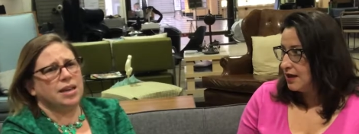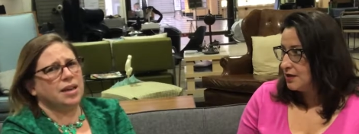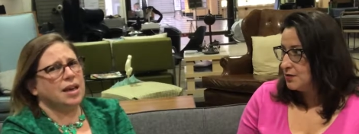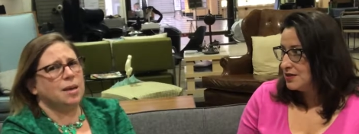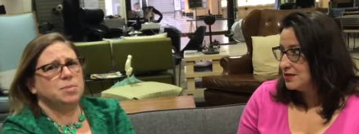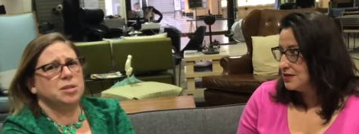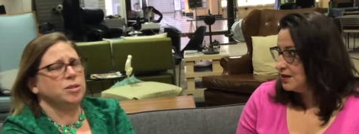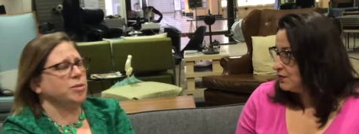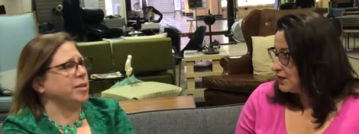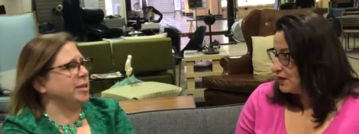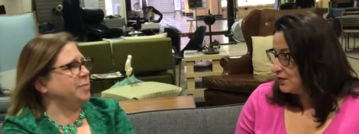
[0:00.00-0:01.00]
Speaker 1: Um, and Absolutely. see
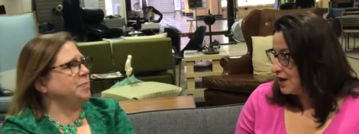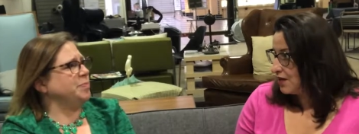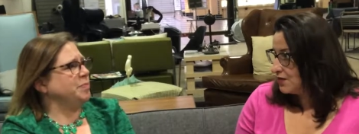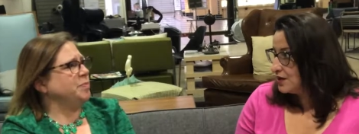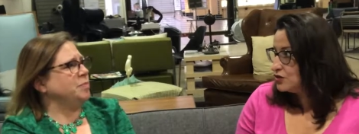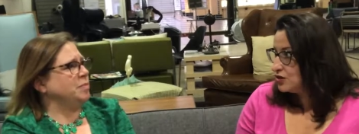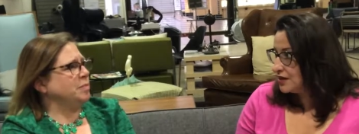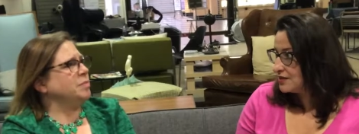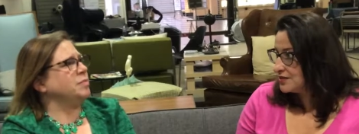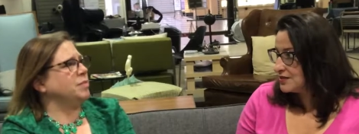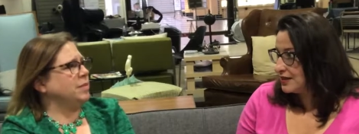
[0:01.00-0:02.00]
if they even have an
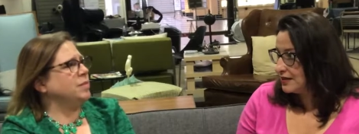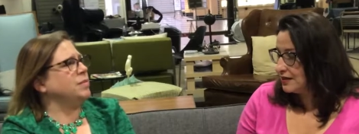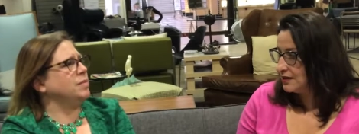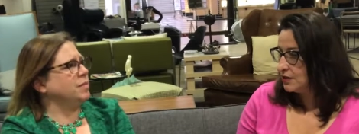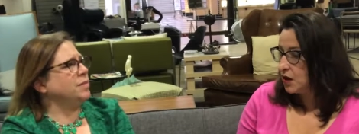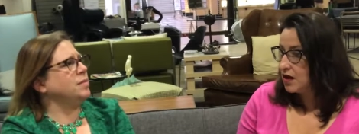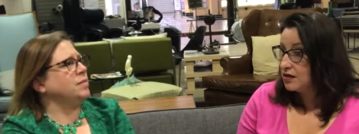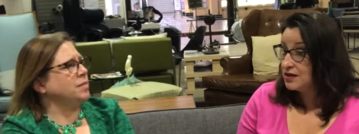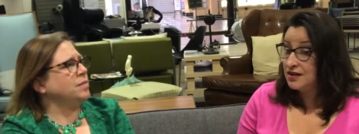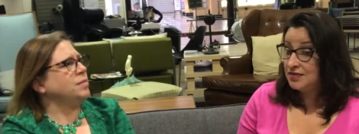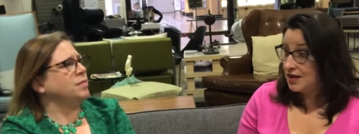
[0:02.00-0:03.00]
interest in it at all,
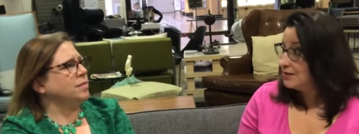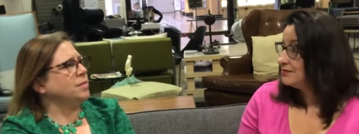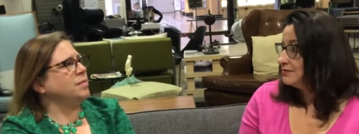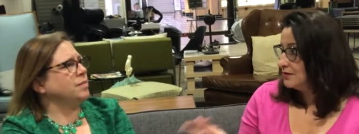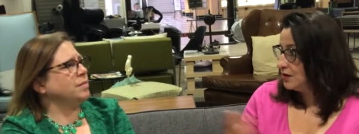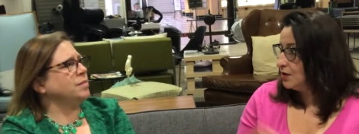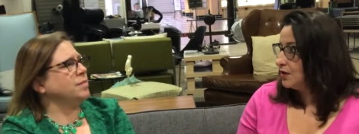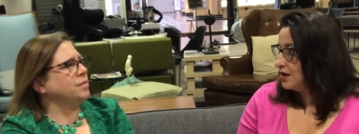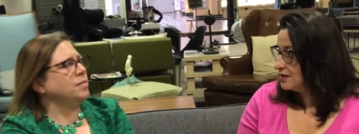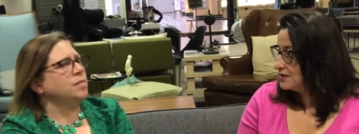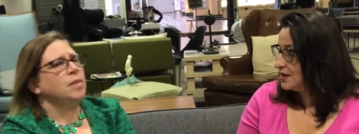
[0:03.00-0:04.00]
and then you know,
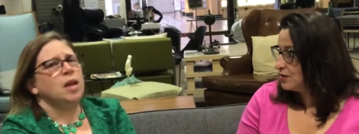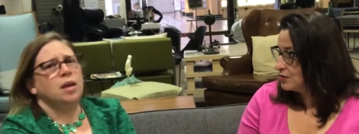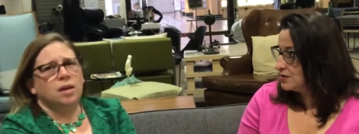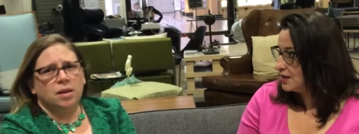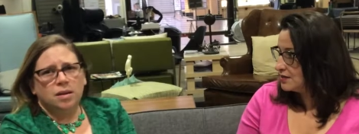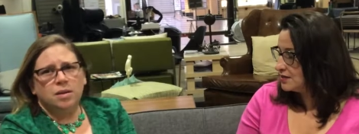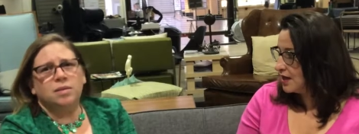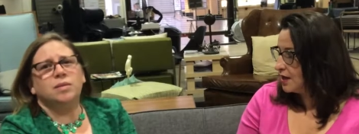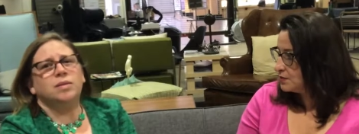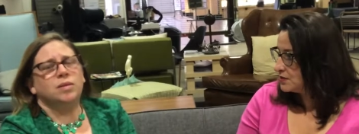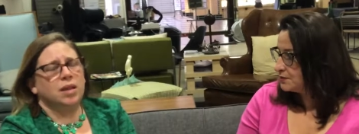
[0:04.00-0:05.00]
kind of take those next
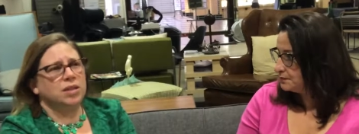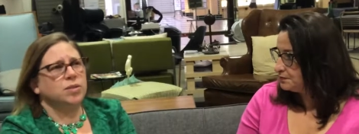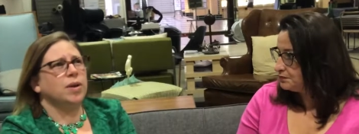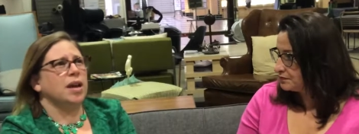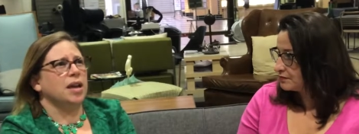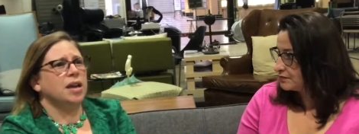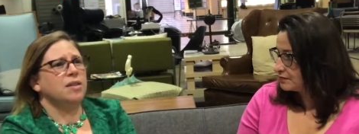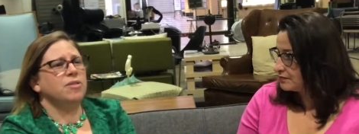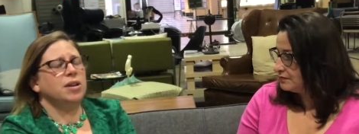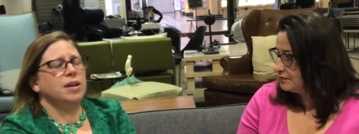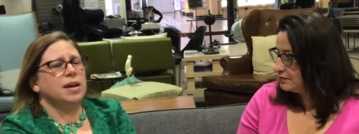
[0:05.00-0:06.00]
steps. That's right.
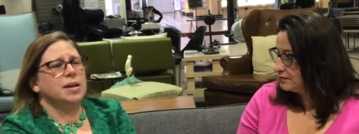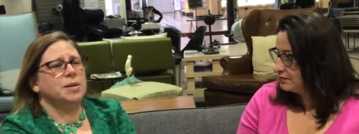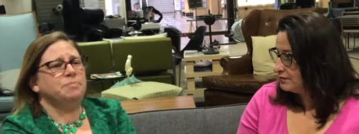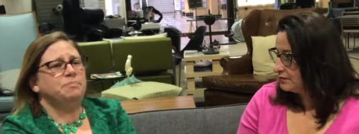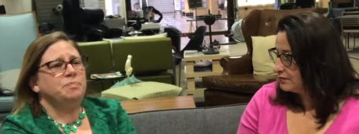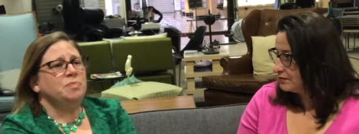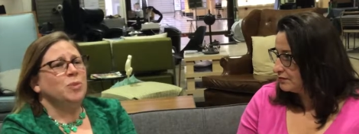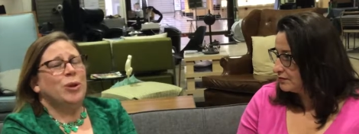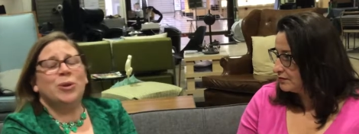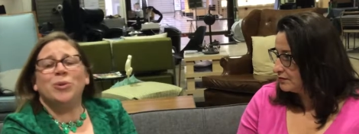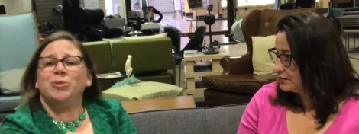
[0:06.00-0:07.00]
Speaker 2: Even um,
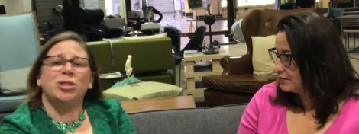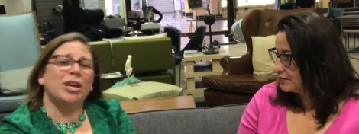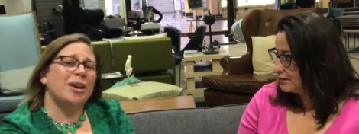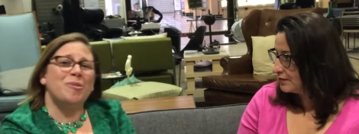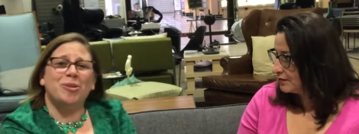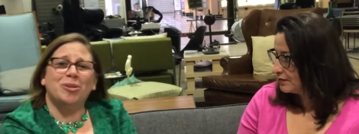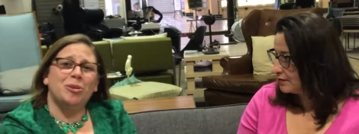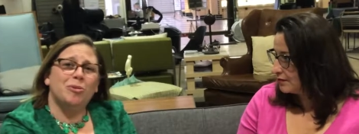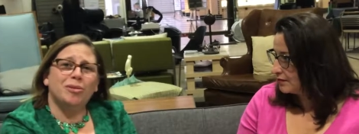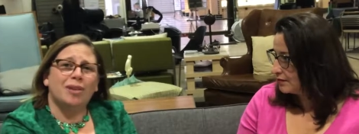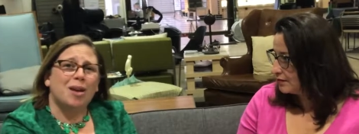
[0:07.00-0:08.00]
you know, check out your
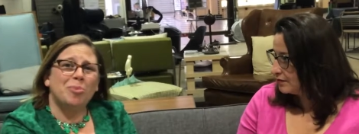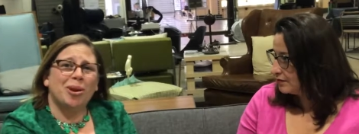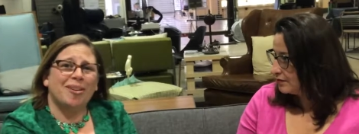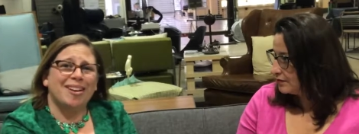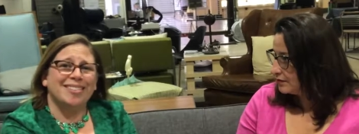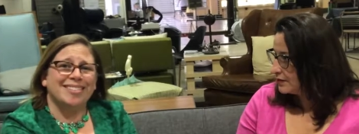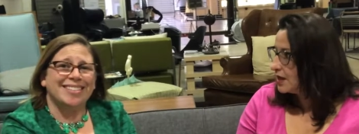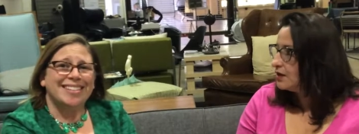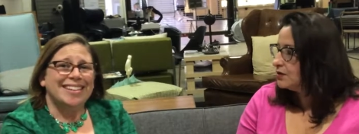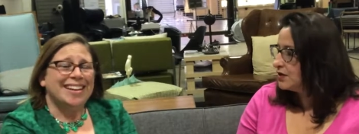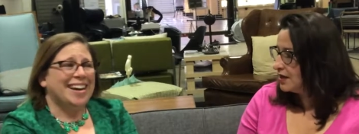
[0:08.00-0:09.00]
local libraries.
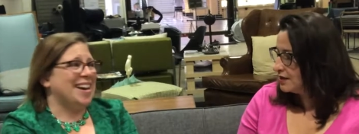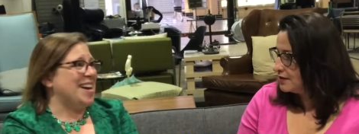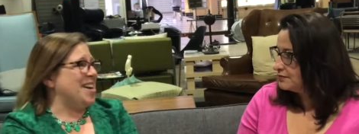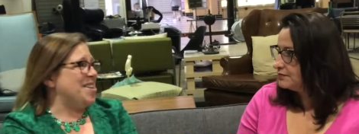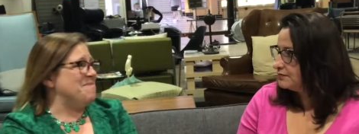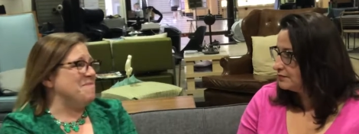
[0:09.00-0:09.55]
Oh yeah.